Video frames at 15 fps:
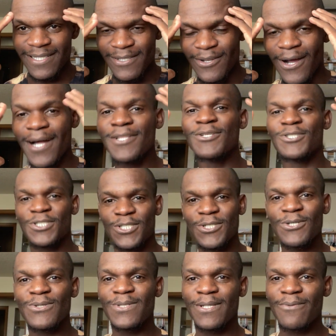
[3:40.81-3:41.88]

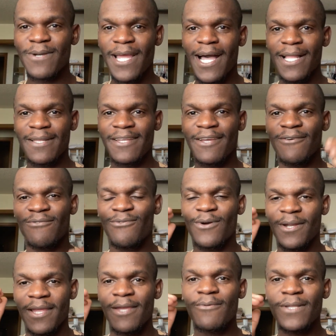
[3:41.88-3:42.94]
understood the reality of
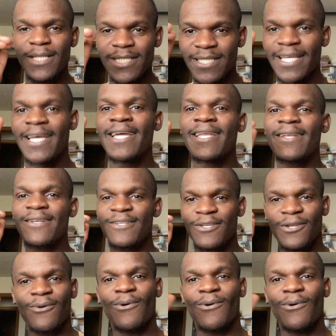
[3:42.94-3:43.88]
what he really did and,